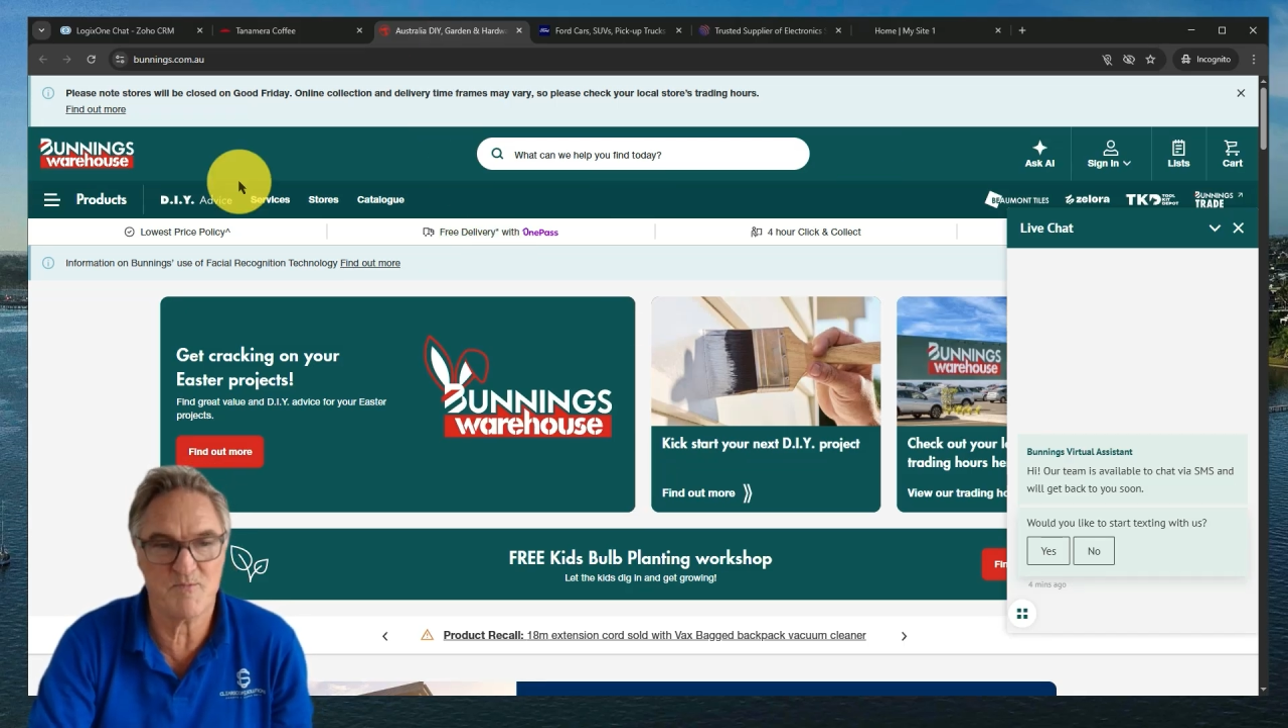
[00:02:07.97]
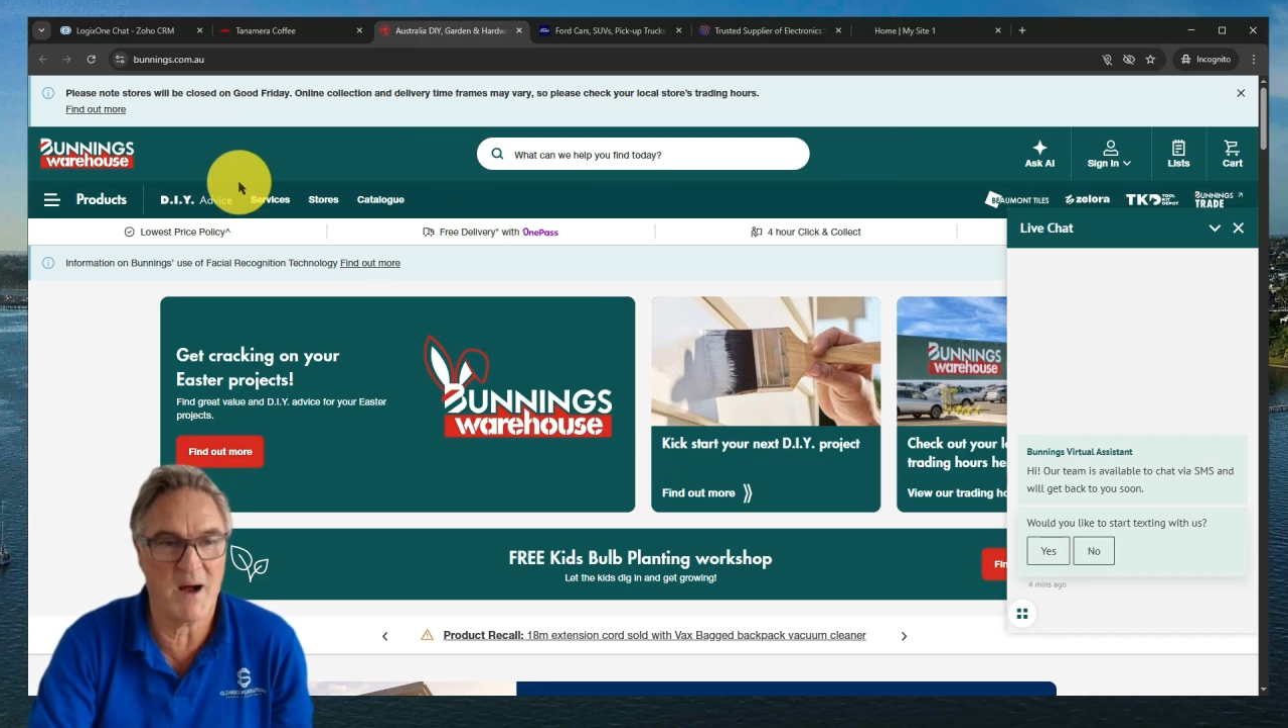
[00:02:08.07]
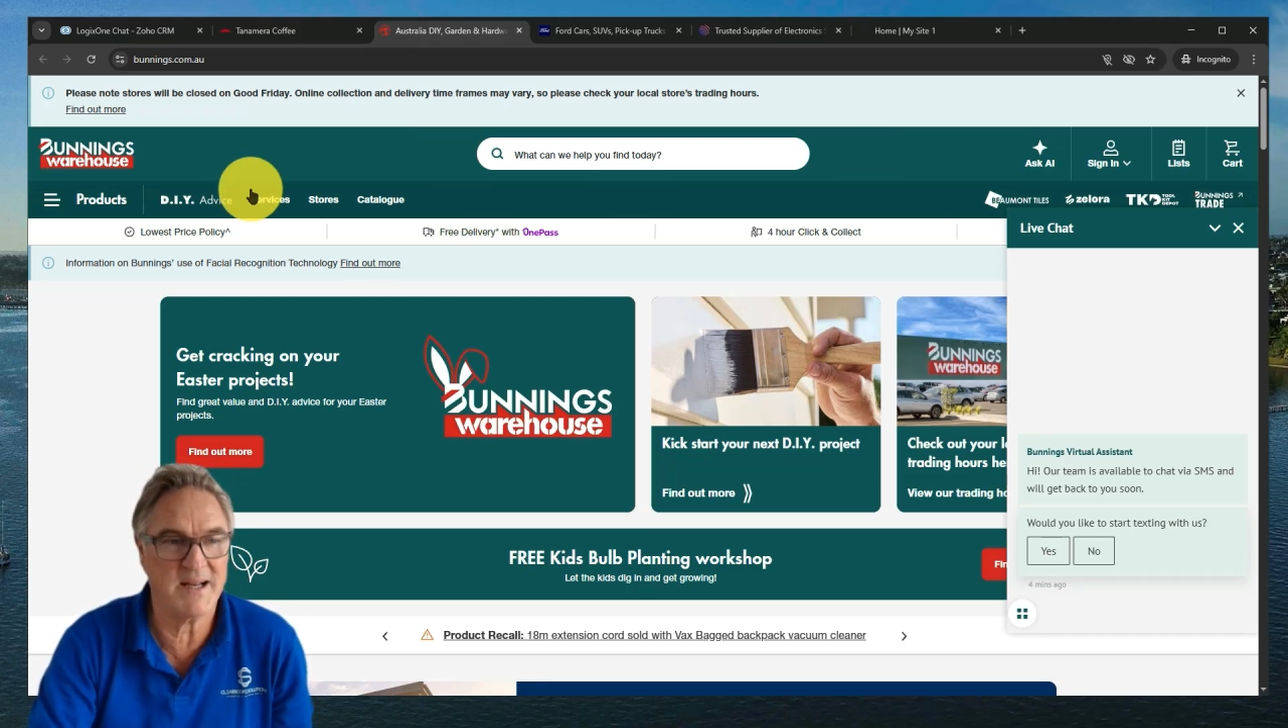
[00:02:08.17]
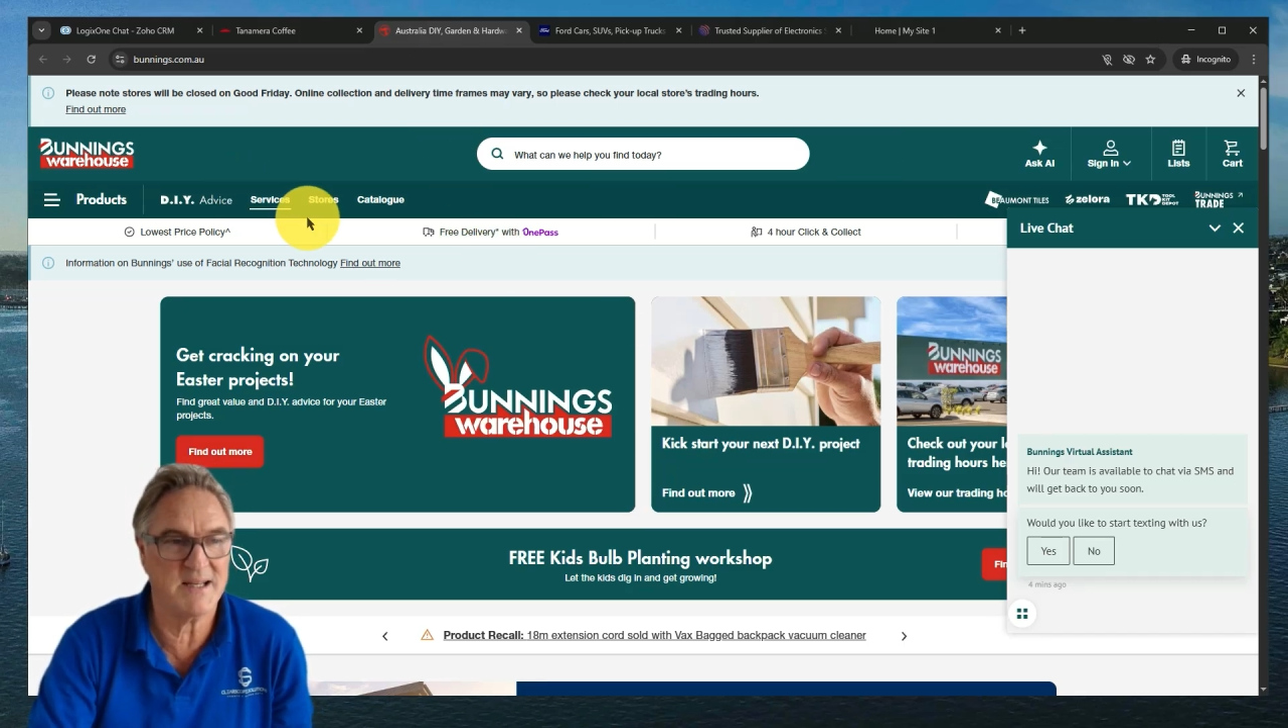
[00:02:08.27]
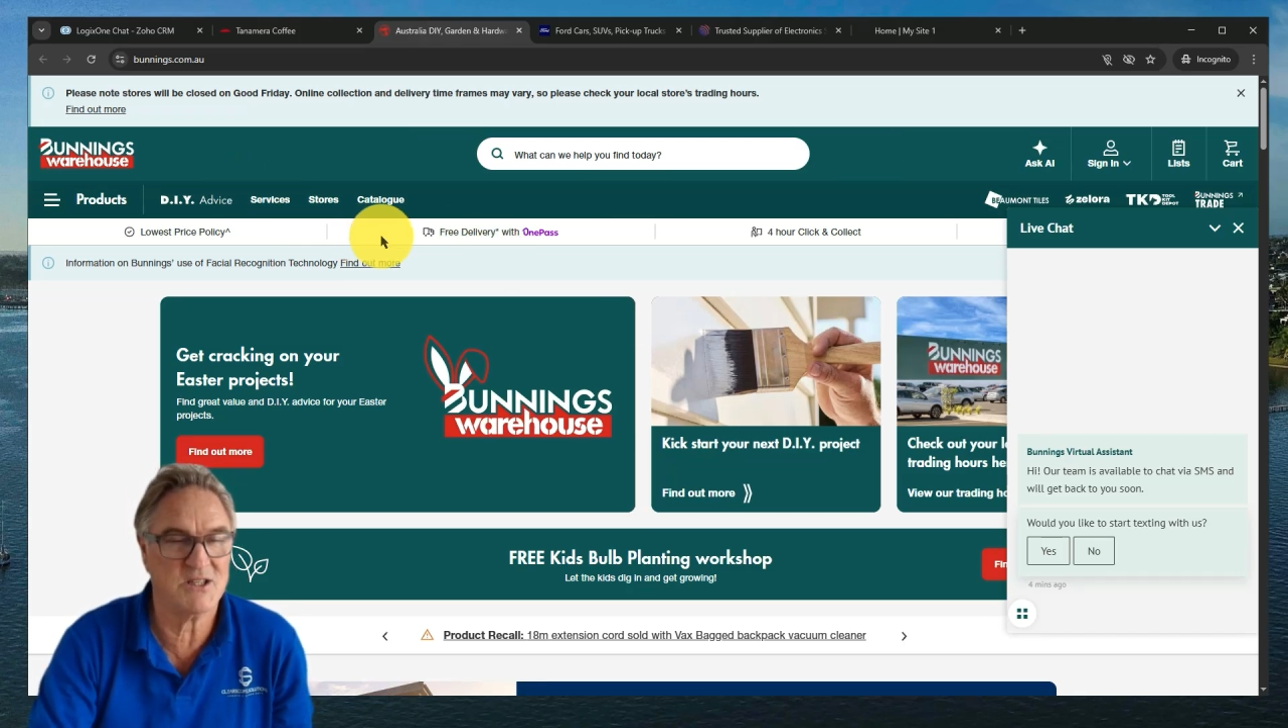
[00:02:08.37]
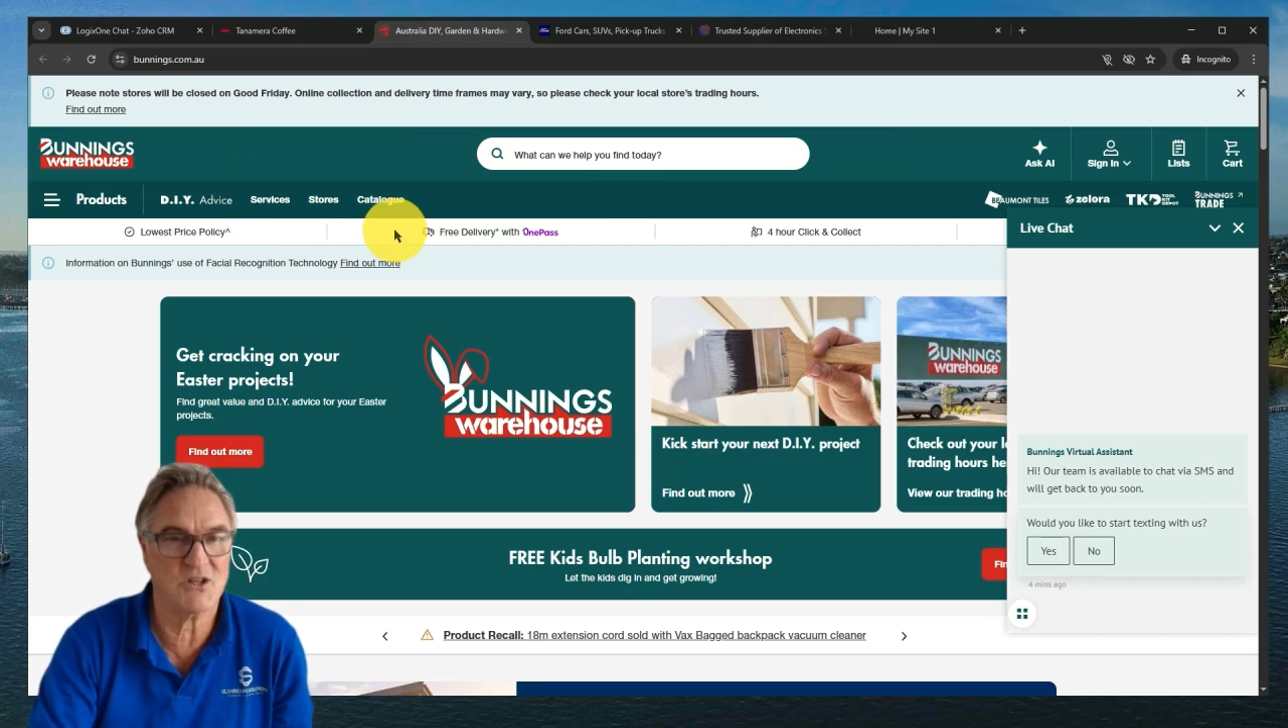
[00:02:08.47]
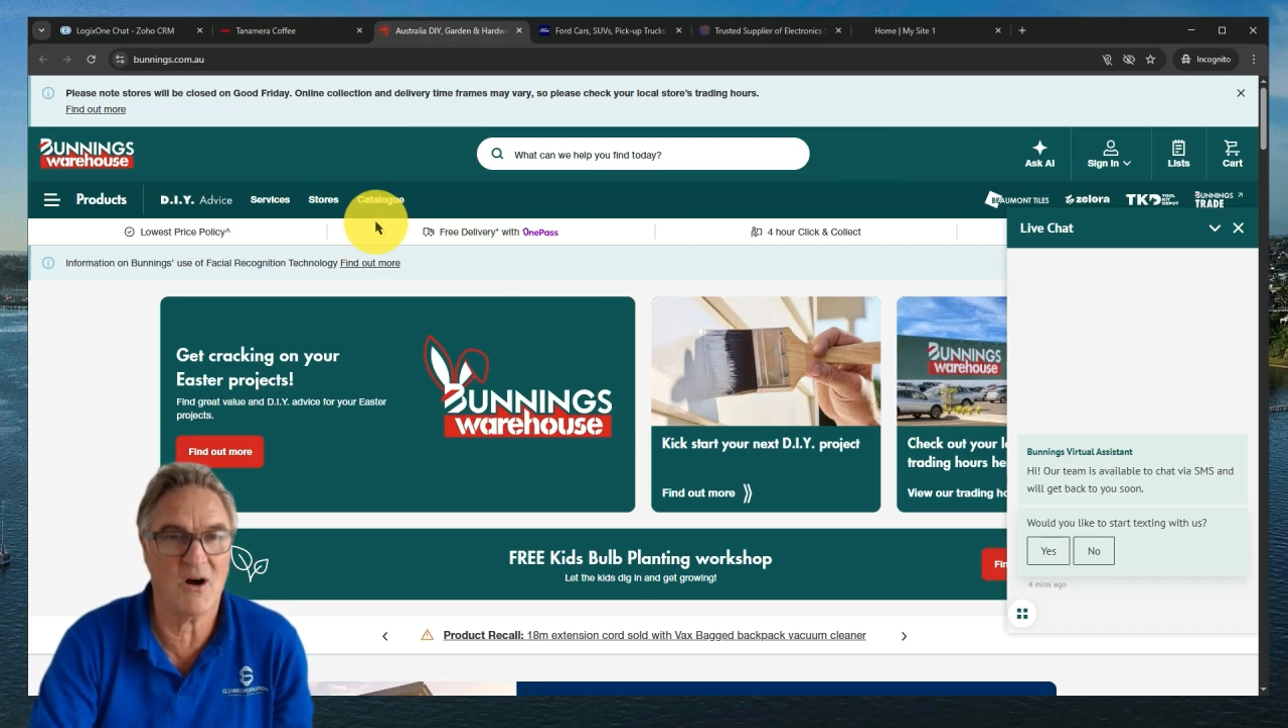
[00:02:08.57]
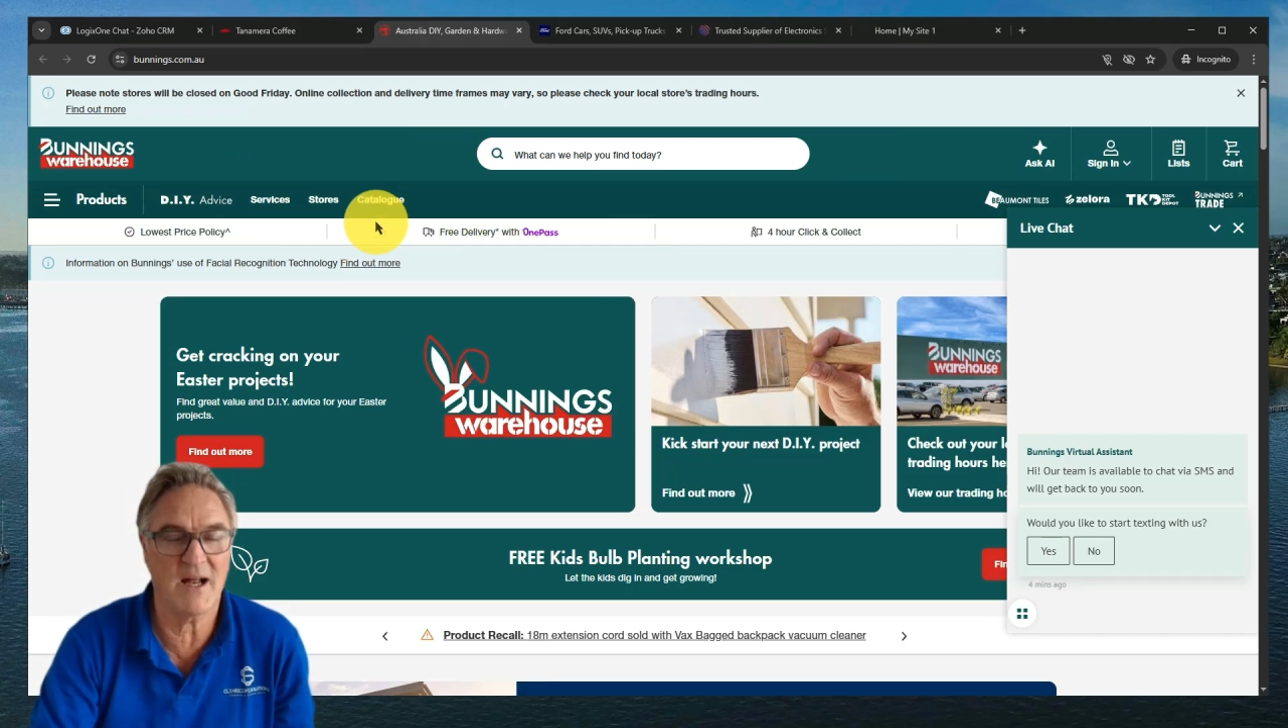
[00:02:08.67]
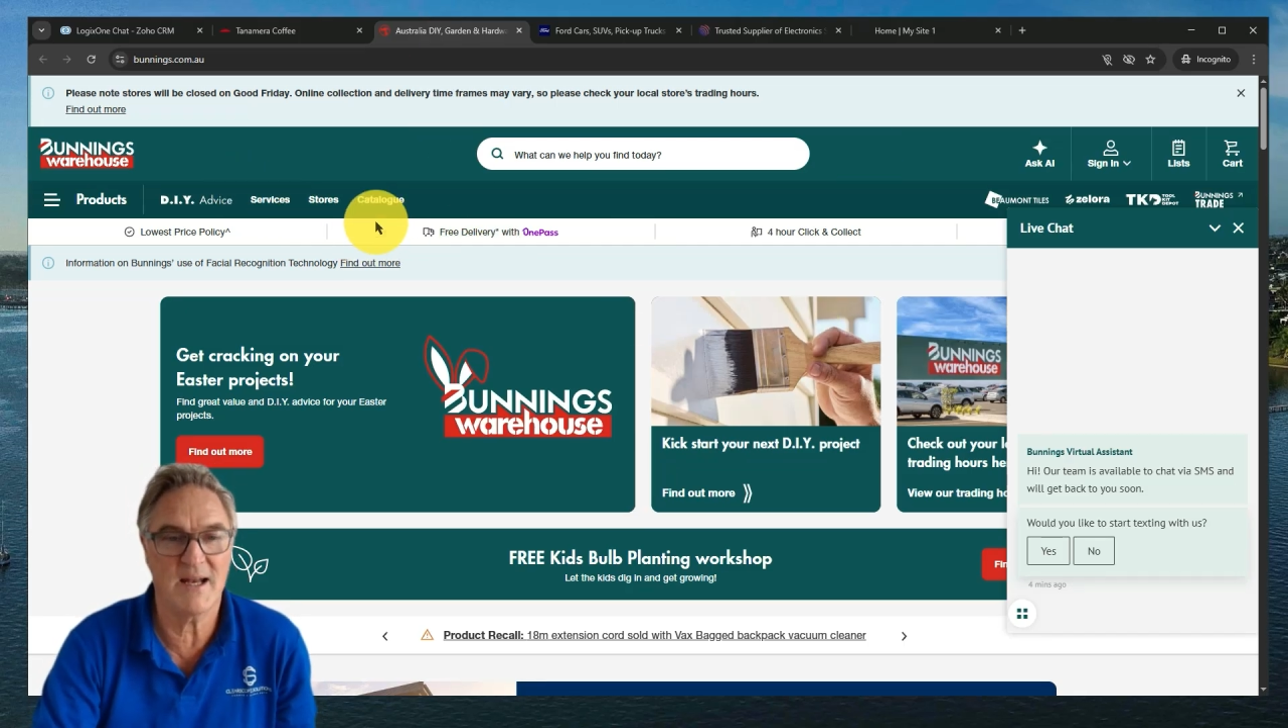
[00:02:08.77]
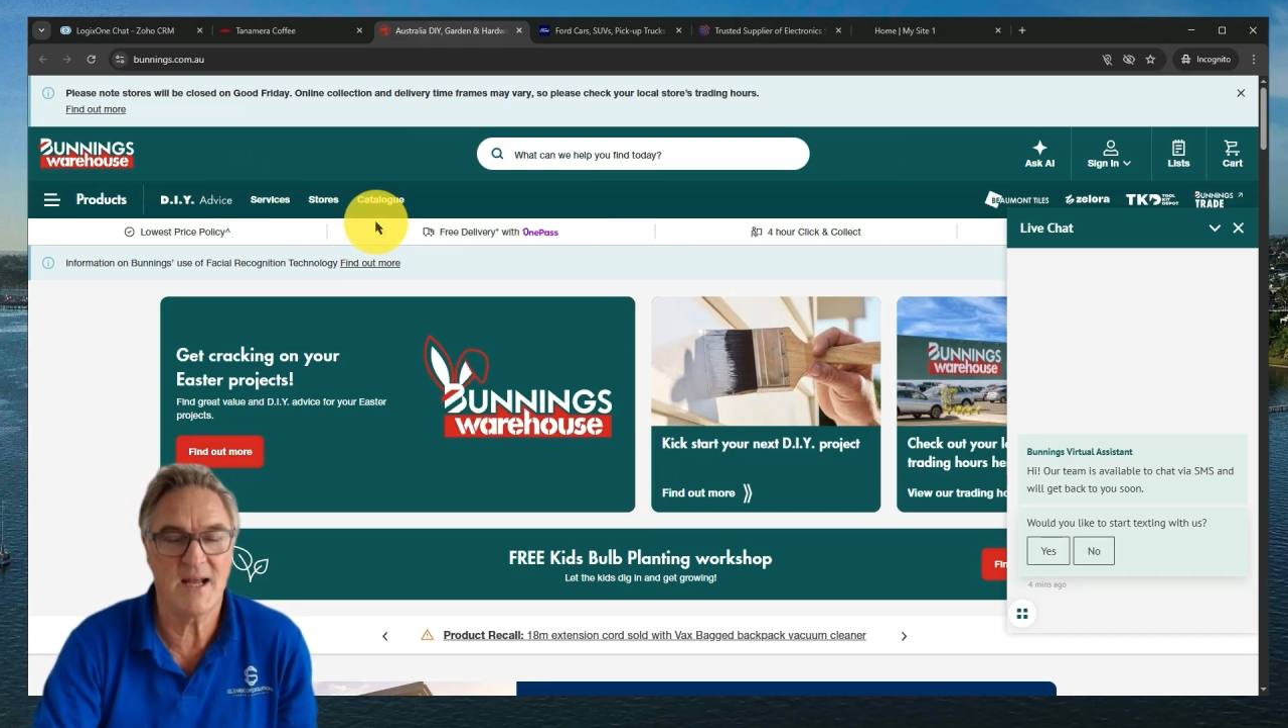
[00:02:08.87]
Bunnings
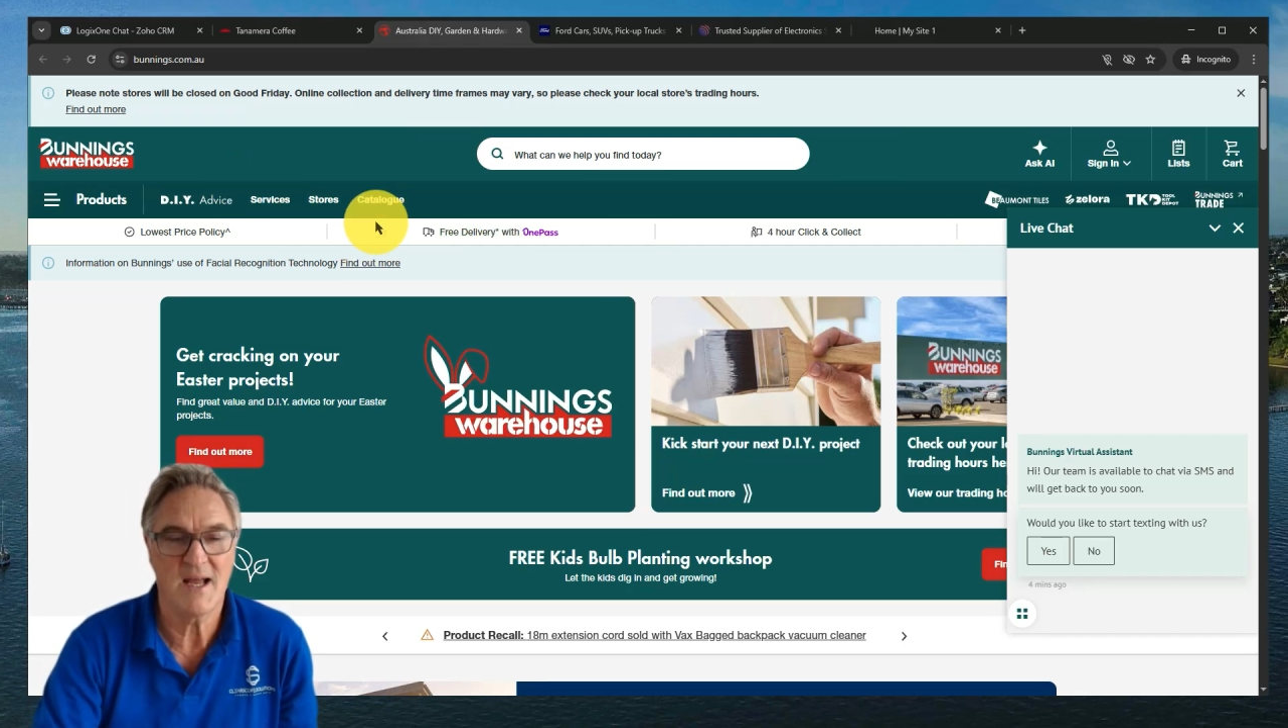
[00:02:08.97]
site,